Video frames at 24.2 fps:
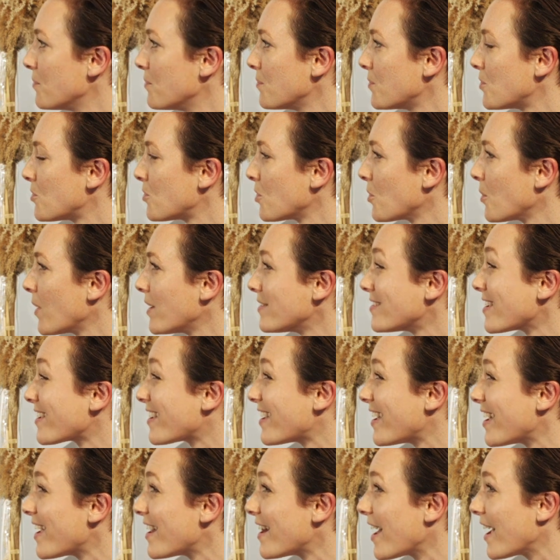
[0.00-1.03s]
So as a
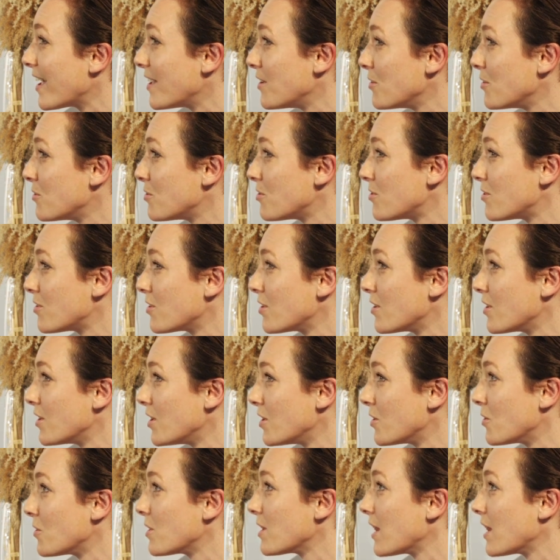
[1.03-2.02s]
kid, I used to,